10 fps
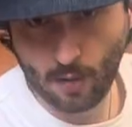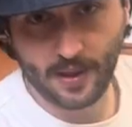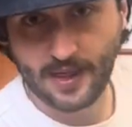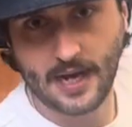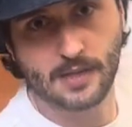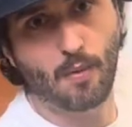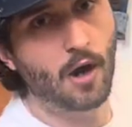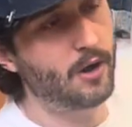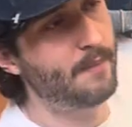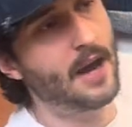but that's my
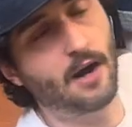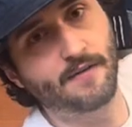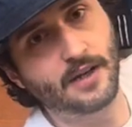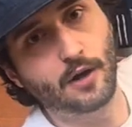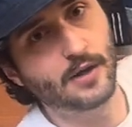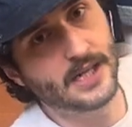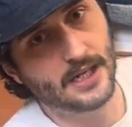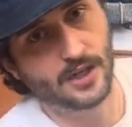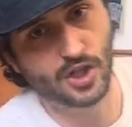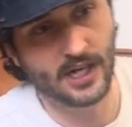only pair of indigo
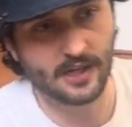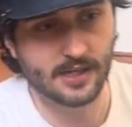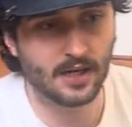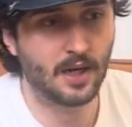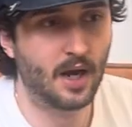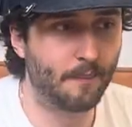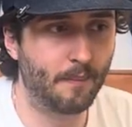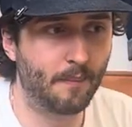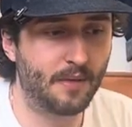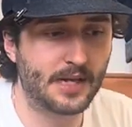jeans.
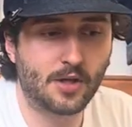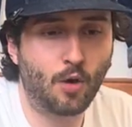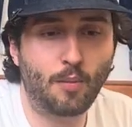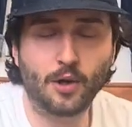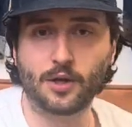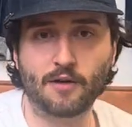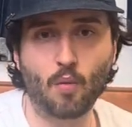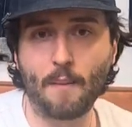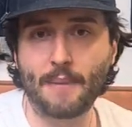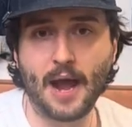That's the whole point. You have
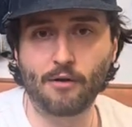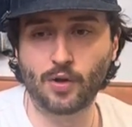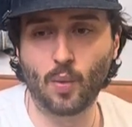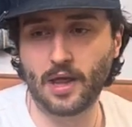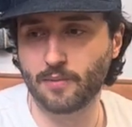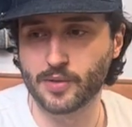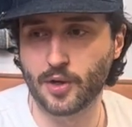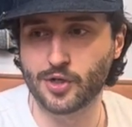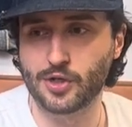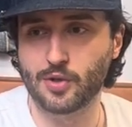one pair and you wear them as
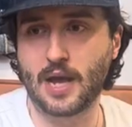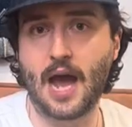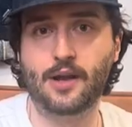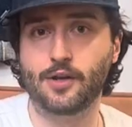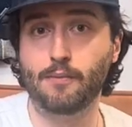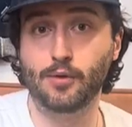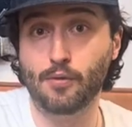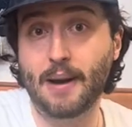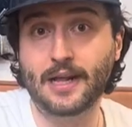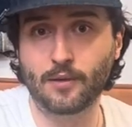much as you can, and you
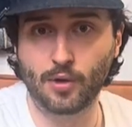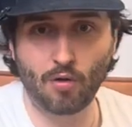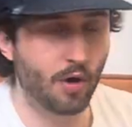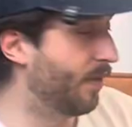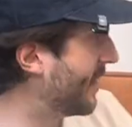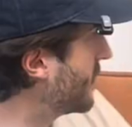make them your own. This